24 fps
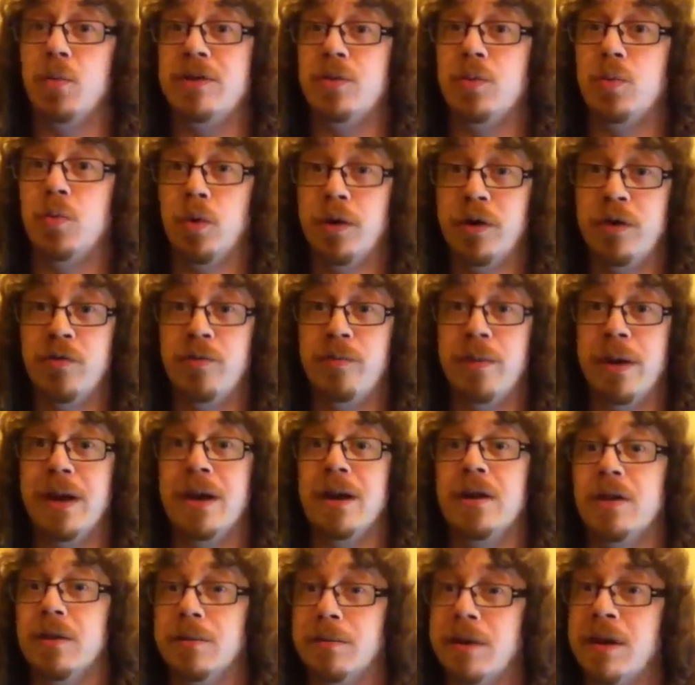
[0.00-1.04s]
which would have
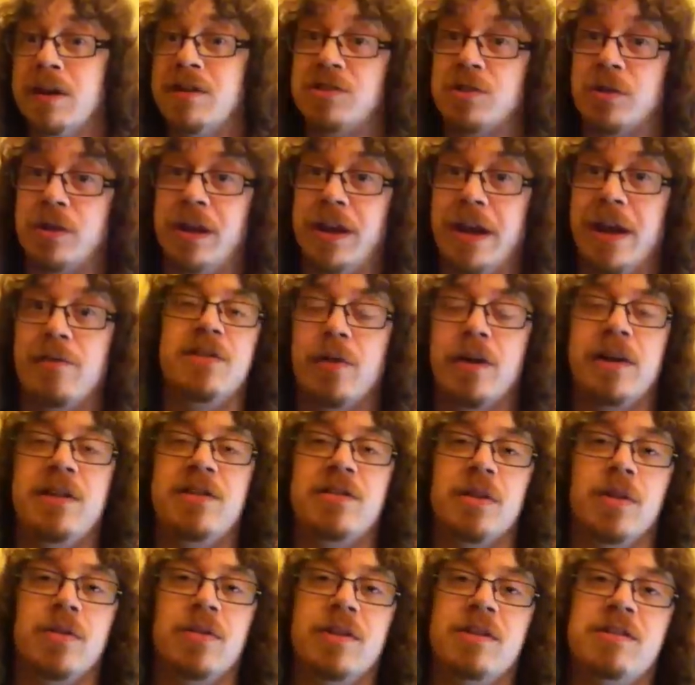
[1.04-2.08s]
been the big Sonic game
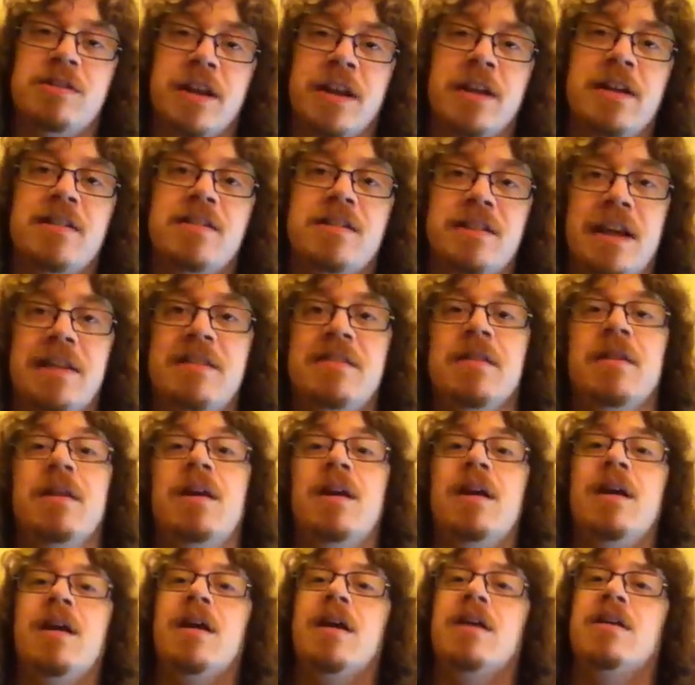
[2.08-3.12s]
released on the Sega Saturn.
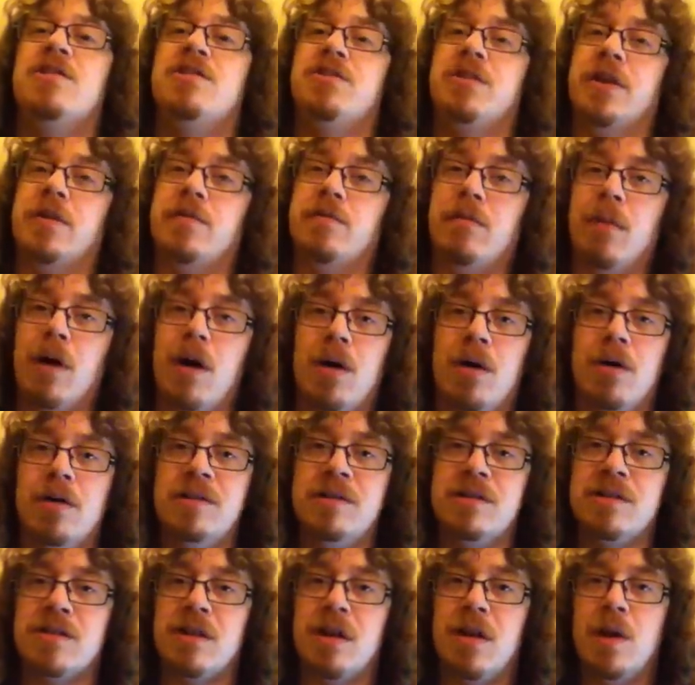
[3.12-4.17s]
Sonic
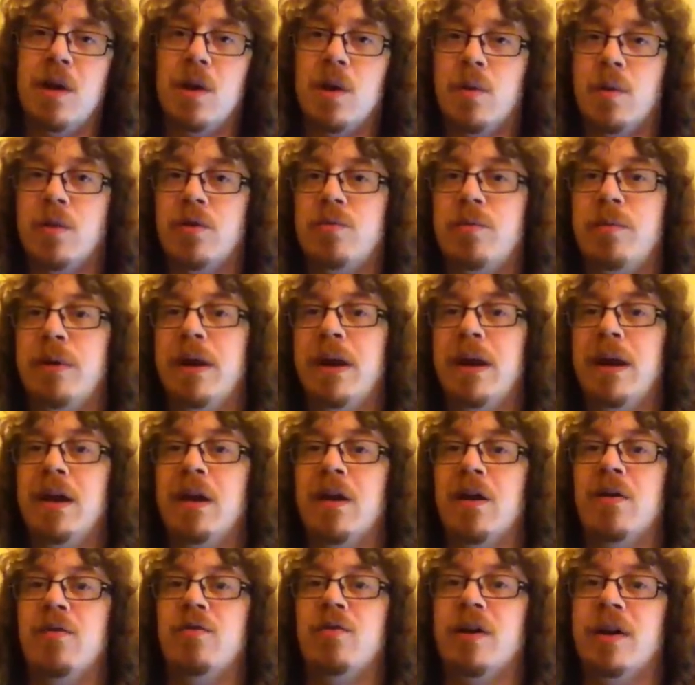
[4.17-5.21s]
Mars was
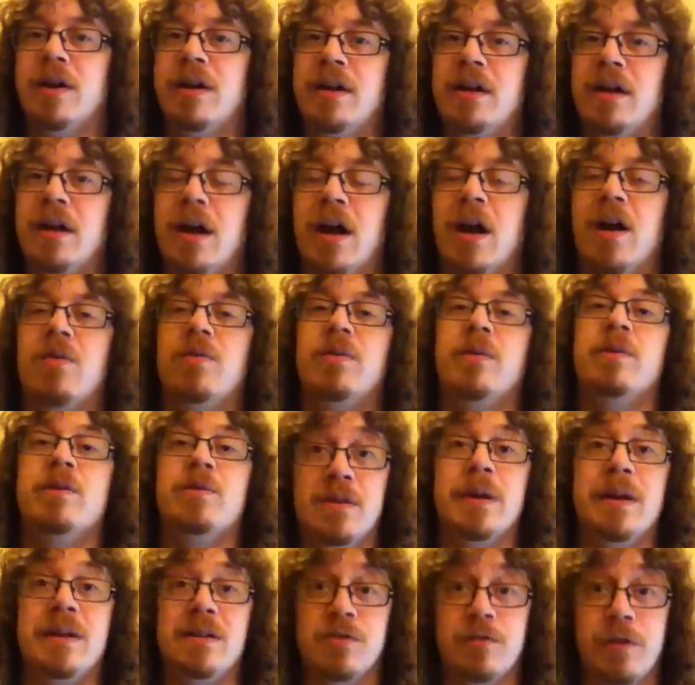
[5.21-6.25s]
being
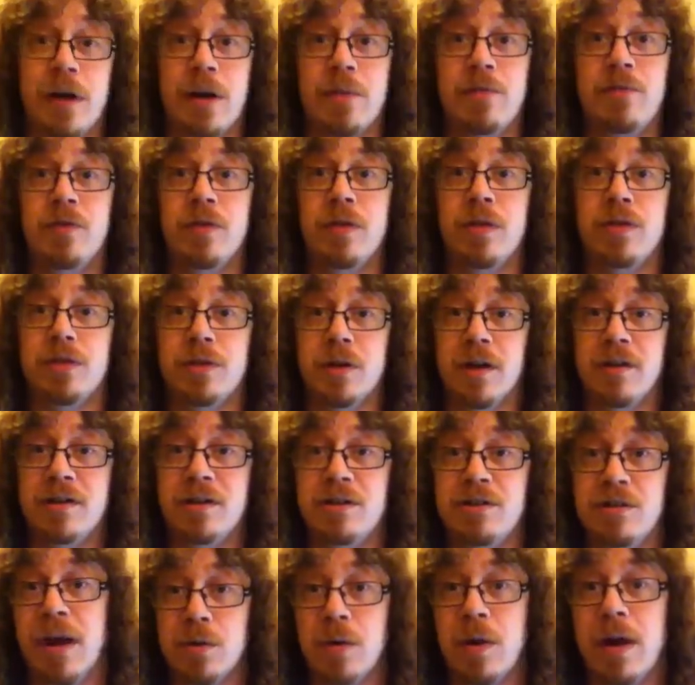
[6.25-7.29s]
developed for the
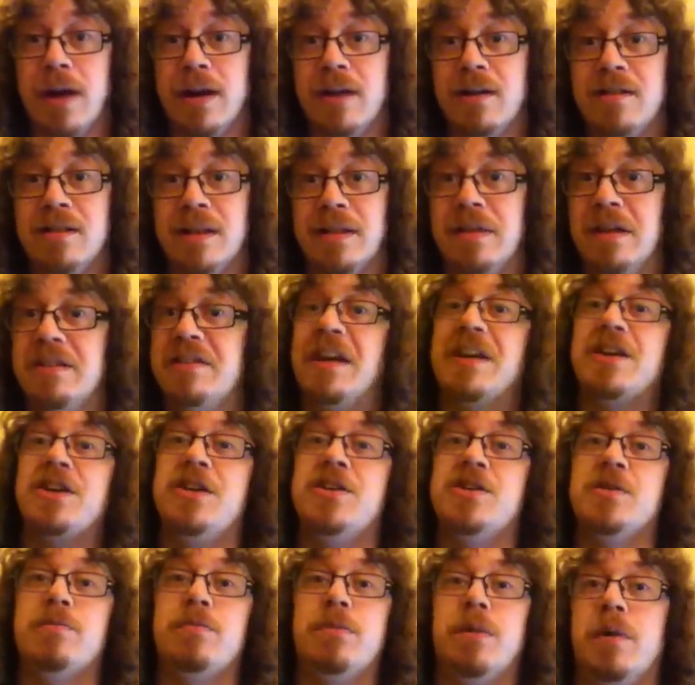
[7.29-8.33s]
32X, and there's
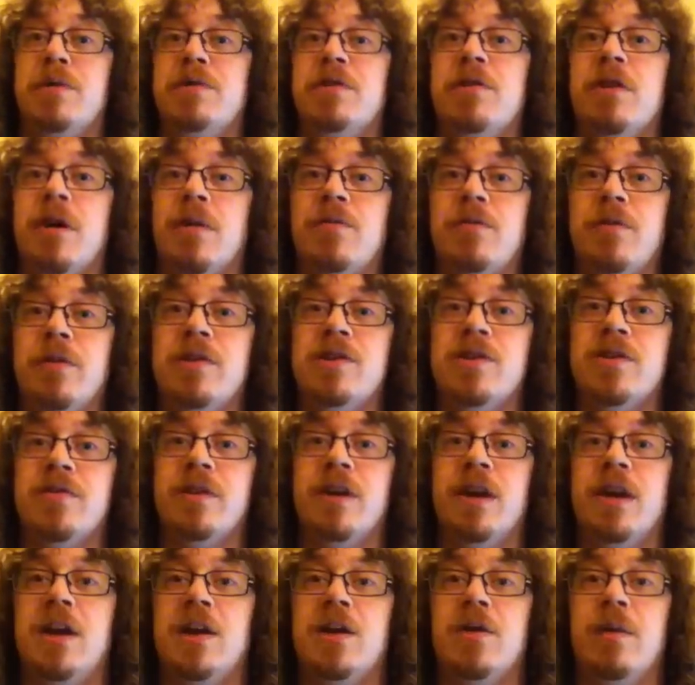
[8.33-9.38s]
actually some prototype footage of
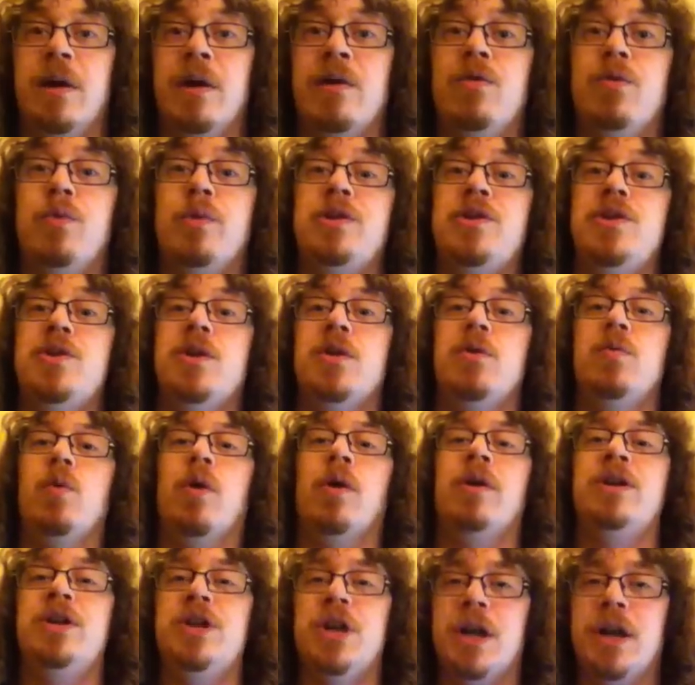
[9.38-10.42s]
it kicking around, which you can
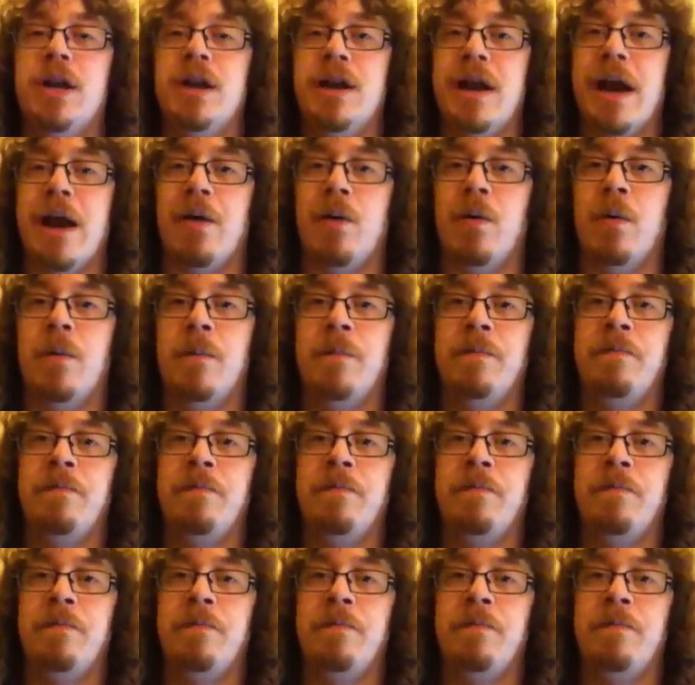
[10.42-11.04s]
watch now.